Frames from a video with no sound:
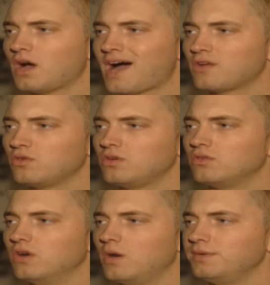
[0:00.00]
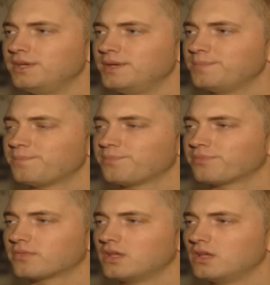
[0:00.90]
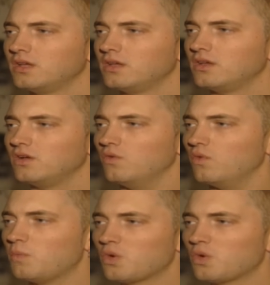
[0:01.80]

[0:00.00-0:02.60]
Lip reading: I don't know. I mean, what